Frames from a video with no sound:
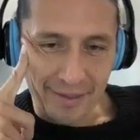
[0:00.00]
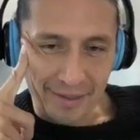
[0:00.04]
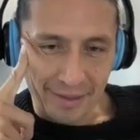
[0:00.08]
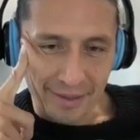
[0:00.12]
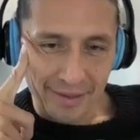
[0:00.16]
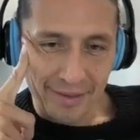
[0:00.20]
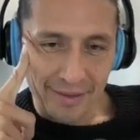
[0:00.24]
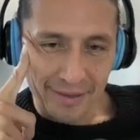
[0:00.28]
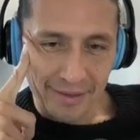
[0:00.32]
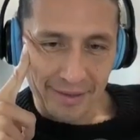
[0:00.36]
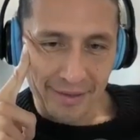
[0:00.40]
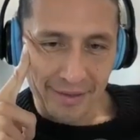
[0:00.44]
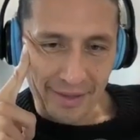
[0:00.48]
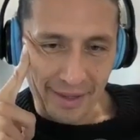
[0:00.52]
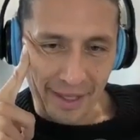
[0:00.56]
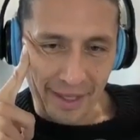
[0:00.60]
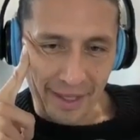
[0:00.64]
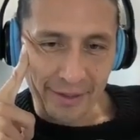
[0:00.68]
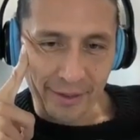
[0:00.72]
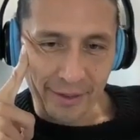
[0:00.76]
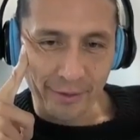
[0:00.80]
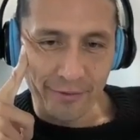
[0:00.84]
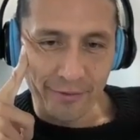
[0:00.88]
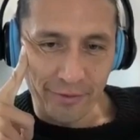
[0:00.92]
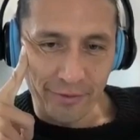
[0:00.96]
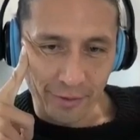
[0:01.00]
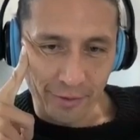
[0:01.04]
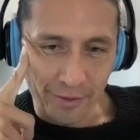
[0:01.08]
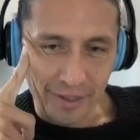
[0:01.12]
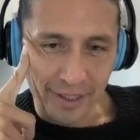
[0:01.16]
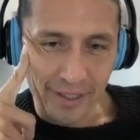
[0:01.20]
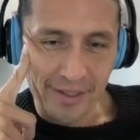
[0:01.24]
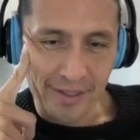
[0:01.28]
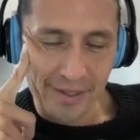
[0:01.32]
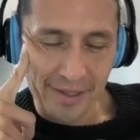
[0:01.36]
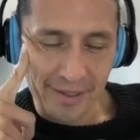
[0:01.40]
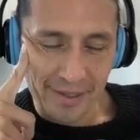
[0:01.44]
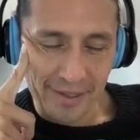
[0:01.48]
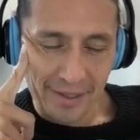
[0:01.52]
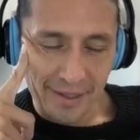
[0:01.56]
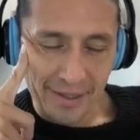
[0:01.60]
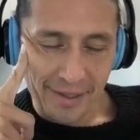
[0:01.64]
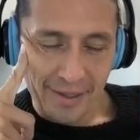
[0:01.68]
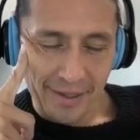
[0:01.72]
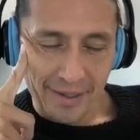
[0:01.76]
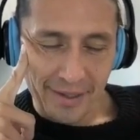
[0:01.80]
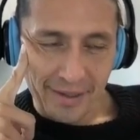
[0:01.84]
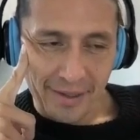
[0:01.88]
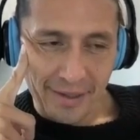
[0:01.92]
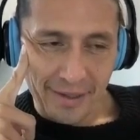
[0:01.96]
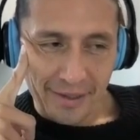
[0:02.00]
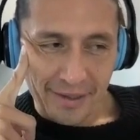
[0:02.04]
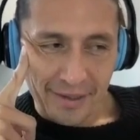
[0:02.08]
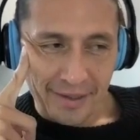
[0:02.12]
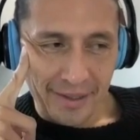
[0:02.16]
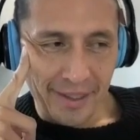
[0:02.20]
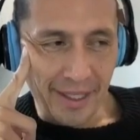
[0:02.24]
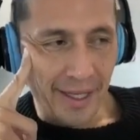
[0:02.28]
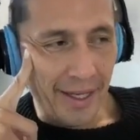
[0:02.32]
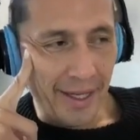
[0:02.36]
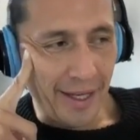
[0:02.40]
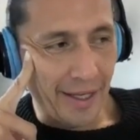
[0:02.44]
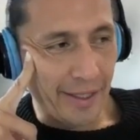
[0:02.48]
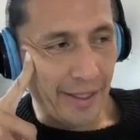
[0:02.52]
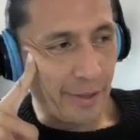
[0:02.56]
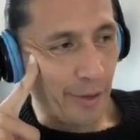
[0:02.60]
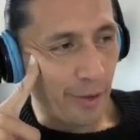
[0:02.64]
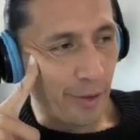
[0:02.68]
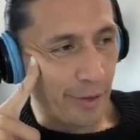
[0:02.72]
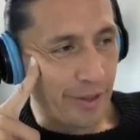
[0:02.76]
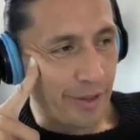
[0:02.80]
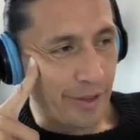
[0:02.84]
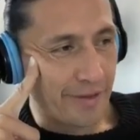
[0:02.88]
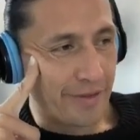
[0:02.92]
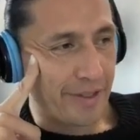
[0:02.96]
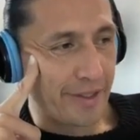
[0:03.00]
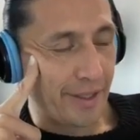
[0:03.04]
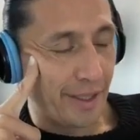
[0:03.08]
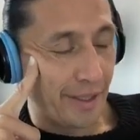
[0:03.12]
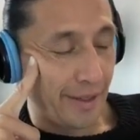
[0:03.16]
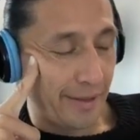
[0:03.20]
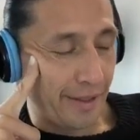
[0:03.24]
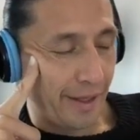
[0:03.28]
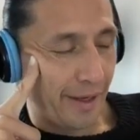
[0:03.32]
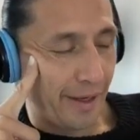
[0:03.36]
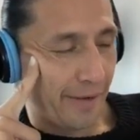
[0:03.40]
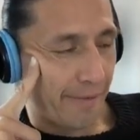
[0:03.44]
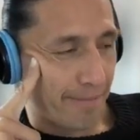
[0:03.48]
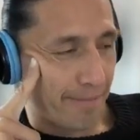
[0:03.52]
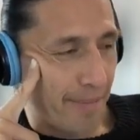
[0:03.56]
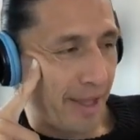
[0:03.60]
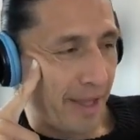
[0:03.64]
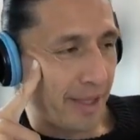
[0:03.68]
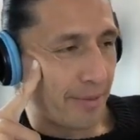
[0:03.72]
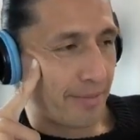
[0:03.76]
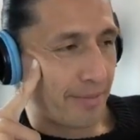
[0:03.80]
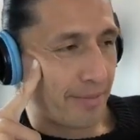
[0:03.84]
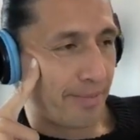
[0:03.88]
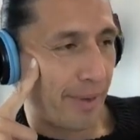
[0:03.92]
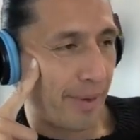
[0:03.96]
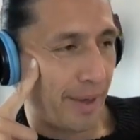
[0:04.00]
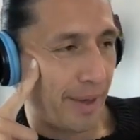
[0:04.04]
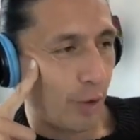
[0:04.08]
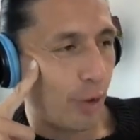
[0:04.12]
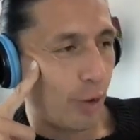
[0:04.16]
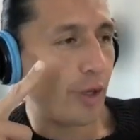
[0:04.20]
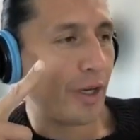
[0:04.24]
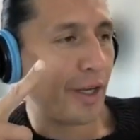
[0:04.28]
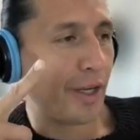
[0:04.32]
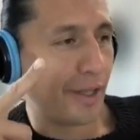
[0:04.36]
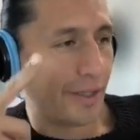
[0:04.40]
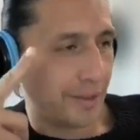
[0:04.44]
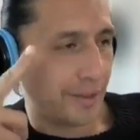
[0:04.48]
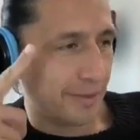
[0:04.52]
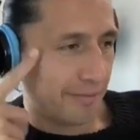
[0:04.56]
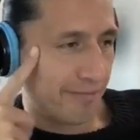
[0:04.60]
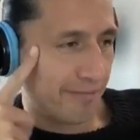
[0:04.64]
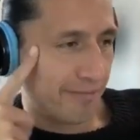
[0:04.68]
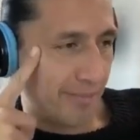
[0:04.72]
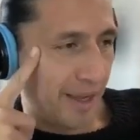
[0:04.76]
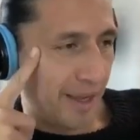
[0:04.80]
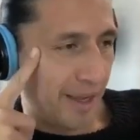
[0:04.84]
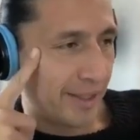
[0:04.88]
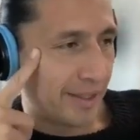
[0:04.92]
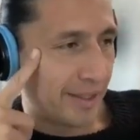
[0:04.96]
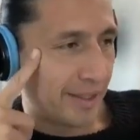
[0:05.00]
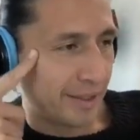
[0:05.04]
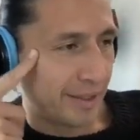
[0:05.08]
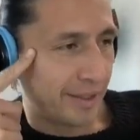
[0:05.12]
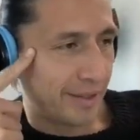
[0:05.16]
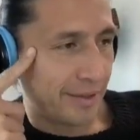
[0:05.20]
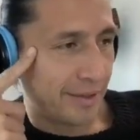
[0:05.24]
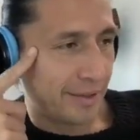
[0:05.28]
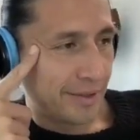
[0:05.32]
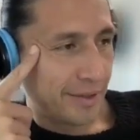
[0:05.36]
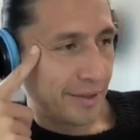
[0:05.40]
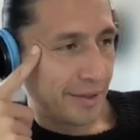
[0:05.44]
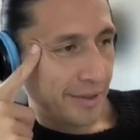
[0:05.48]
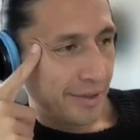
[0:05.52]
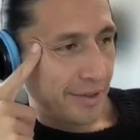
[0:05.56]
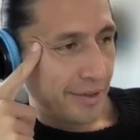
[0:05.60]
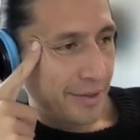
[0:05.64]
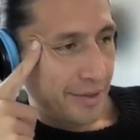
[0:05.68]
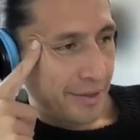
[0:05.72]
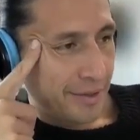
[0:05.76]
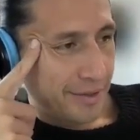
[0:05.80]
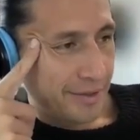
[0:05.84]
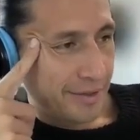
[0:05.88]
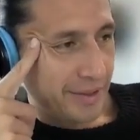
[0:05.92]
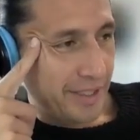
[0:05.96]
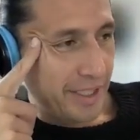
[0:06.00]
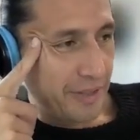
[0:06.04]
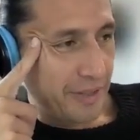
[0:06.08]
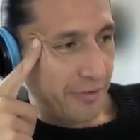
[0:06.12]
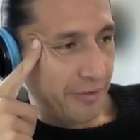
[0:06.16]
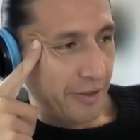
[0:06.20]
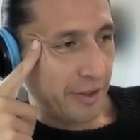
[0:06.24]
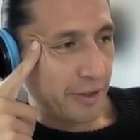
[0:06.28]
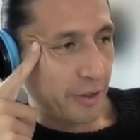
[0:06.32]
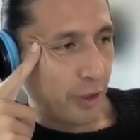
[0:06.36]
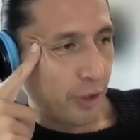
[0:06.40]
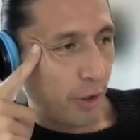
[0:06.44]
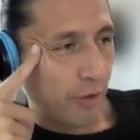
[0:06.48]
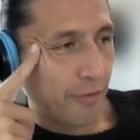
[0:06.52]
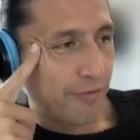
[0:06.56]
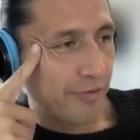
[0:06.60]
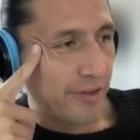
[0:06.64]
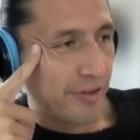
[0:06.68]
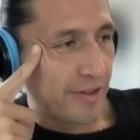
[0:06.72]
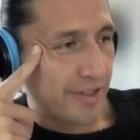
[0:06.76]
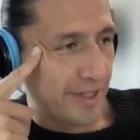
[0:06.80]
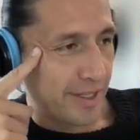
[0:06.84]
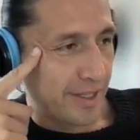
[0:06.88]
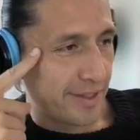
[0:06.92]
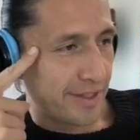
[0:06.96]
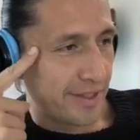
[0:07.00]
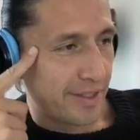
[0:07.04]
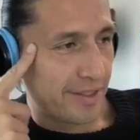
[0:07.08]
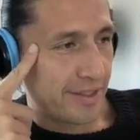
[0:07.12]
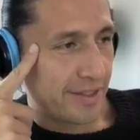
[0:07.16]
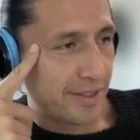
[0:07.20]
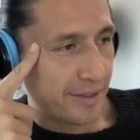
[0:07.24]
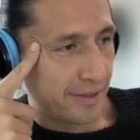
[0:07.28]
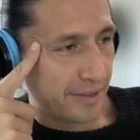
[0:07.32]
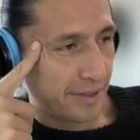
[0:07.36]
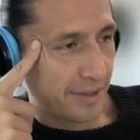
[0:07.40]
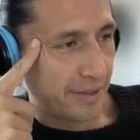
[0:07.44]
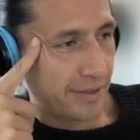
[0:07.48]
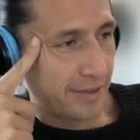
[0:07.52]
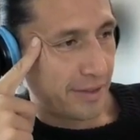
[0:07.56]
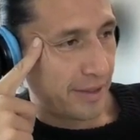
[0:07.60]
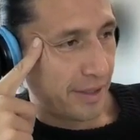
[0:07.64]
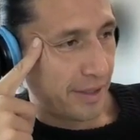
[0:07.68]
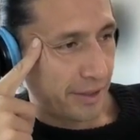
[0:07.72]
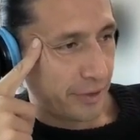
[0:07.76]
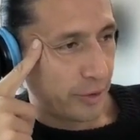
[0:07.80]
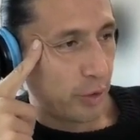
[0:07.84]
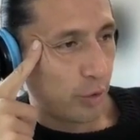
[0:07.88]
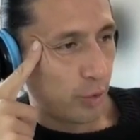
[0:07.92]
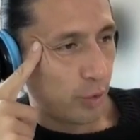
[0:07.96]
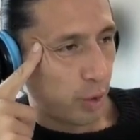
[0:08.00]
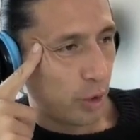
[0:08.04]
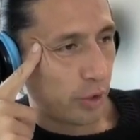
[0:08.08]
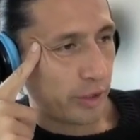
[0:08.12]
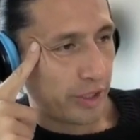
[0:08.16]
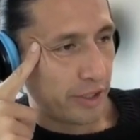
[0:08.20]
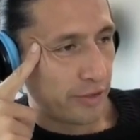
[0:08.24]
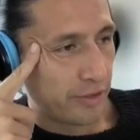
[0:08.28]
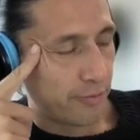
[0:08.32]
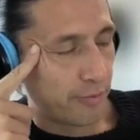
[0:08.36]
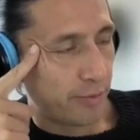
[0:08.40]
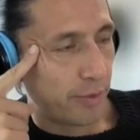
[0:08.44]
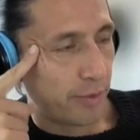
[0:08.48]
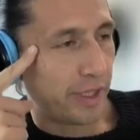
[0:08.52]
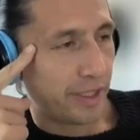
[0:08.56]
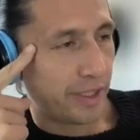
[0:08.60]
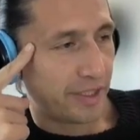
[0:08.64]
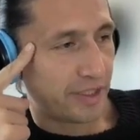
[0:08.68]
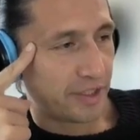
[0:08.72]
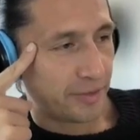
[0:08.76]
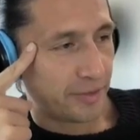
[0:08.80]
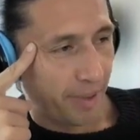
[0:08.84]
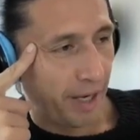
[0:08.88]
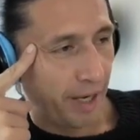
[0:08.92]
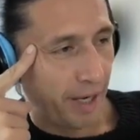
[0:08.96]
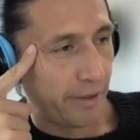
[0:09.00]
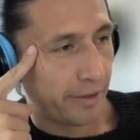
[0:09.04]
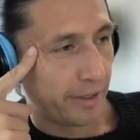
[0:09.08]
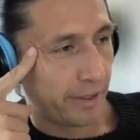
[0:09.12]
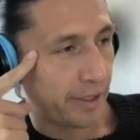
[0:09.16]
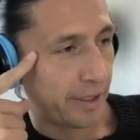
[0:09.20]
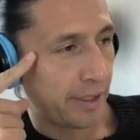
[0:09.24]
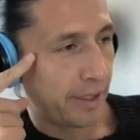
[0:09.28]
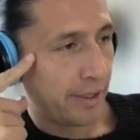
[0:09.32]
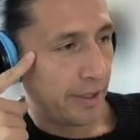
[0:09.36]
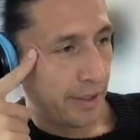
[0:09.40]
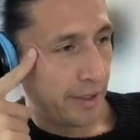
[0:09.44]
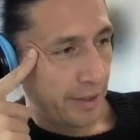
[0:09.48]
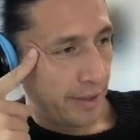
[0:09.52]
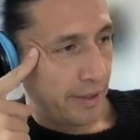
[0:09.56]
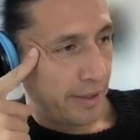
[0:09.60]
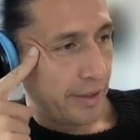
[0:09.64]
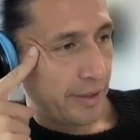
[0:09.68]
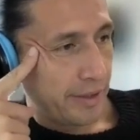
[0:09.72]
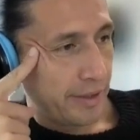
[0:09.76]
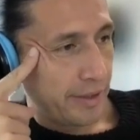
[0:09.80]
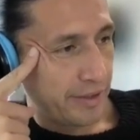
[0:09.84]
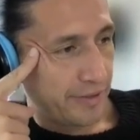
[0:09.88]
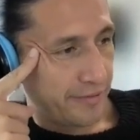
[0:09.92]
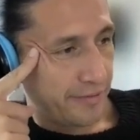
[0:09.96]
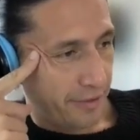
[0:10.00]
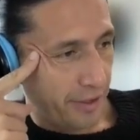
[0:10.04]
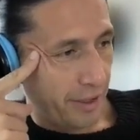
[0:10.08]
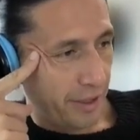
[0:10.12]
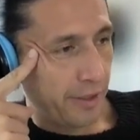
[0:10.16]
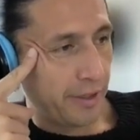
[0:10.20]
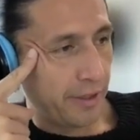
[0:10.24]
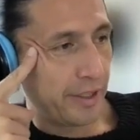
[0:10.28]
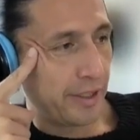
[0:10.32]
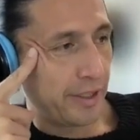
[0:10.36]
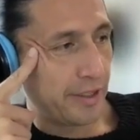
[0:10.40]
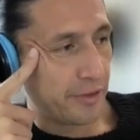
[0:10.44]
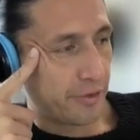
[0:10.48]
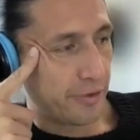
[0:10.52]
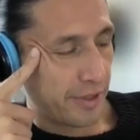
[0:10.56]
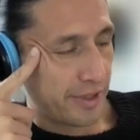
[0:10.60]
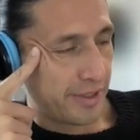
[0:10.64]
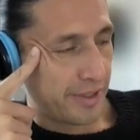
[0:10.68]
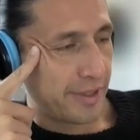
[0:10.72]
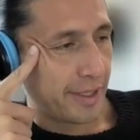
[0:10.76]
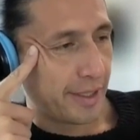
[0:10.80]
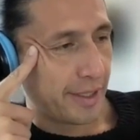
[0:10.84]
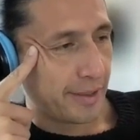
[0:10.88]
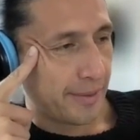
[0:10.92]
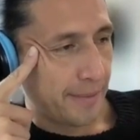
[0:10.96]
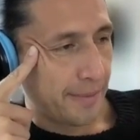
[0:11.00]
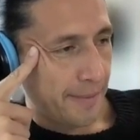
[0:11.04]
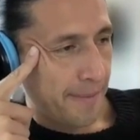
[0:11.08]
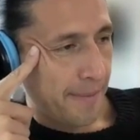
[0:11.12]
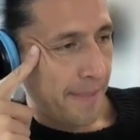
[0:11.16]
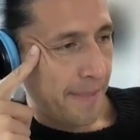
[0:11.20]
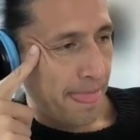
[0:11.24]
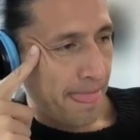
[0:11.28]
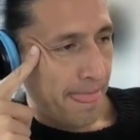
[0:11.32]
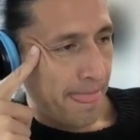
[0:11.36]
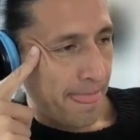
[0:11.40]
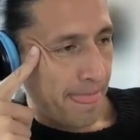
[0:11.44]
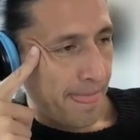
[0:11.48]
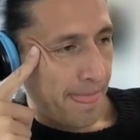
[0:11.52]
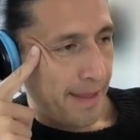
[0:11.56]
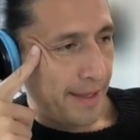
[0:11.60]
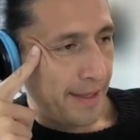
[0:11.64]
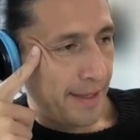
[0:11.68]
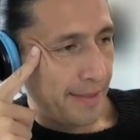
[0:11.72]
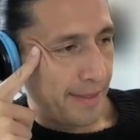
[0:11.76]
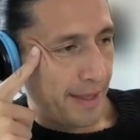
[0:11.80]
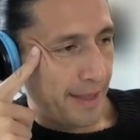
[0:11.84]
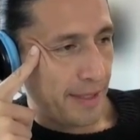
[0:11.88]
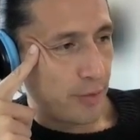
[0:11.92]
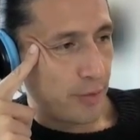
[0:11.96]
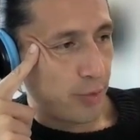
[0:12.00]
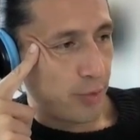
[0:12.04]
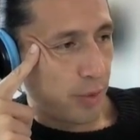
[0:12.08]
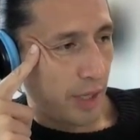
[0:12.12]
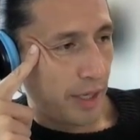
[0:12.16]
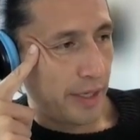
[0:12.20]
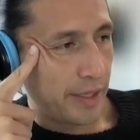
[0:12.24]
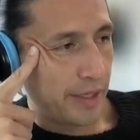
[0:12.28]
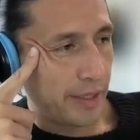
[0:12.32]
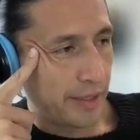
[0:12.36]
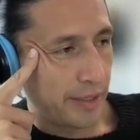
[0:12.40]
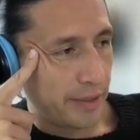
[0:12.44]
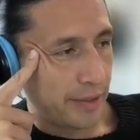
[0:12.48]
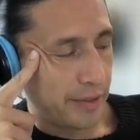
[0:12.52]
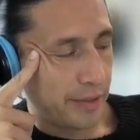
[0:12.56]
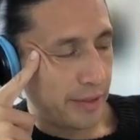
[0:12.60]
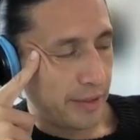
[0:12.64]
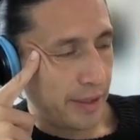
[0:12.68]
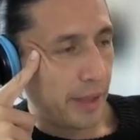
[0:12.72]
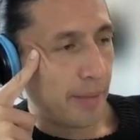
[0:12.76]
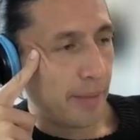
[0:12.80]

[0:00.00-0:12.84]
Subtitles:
great. Thank you for this. Yeah, I know I've met Paola in many different conferences, and your work is really inspiring. It's very interesting, and that's why